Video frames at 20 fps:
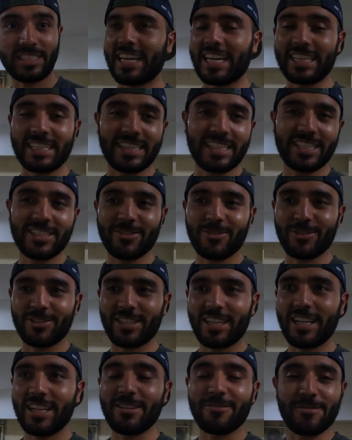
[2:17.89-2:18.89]
and in this
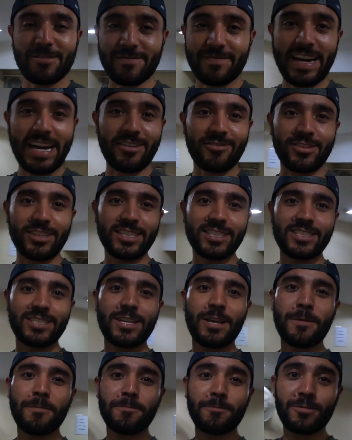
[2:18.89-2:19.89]
hotel we found this
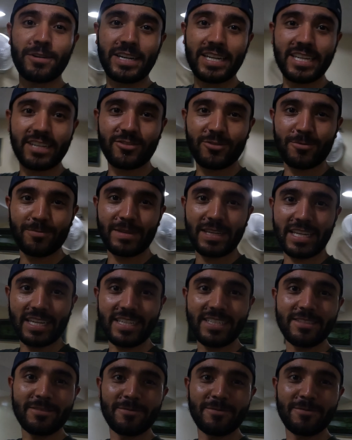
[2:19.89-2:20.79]
praying room here.